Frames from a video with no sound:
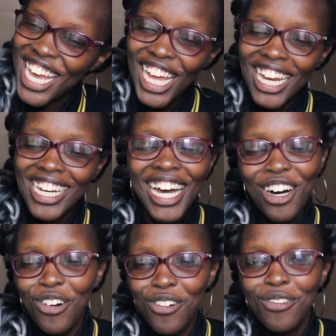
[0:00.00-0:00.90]

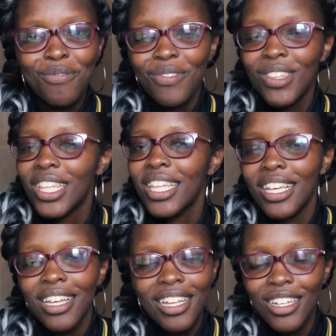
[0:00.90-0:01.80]
Now,
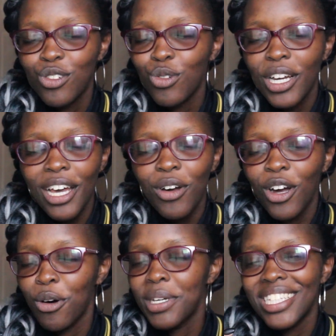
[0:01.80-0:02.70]
tuongee
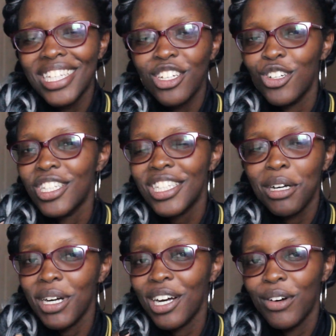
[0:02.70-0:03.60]
comment sections kama
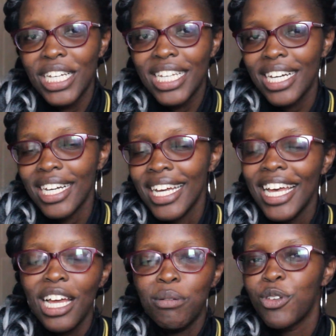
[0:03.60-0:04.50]
kawaida,
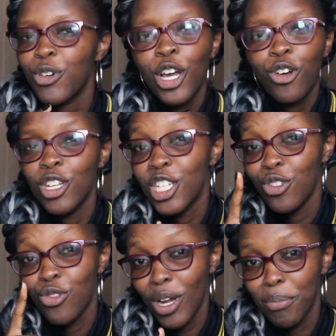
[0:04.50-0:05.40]
and before I continue
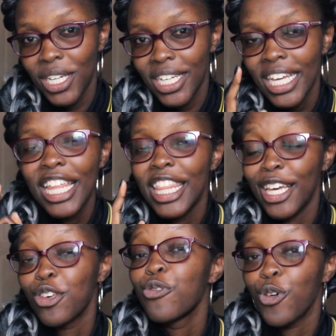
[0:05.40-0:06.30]
rambling, thank you
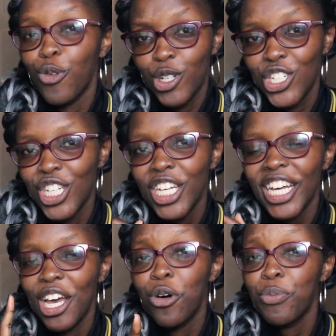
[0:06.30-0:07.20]
for watching. I
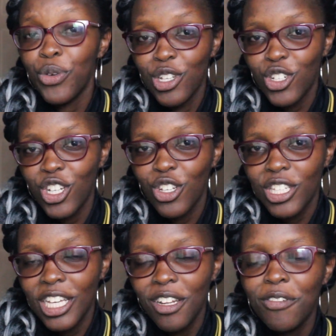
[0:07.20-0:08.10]
hope you enjoyed
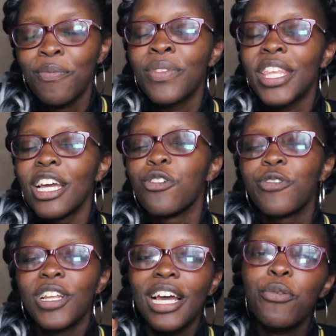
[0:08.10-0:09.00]
yourself and you feel
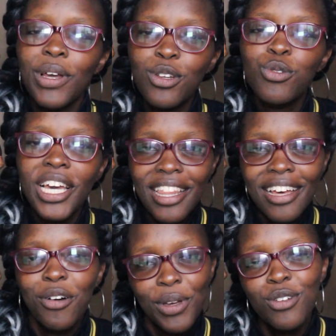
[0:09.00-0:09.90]
like we are
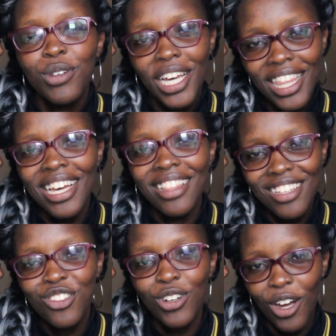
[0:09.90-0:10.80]
together in this
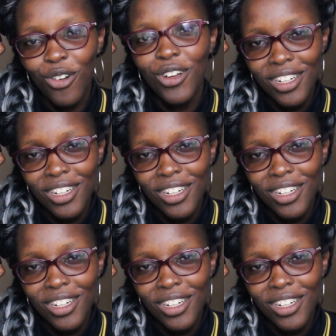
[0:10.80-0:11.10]
struggle.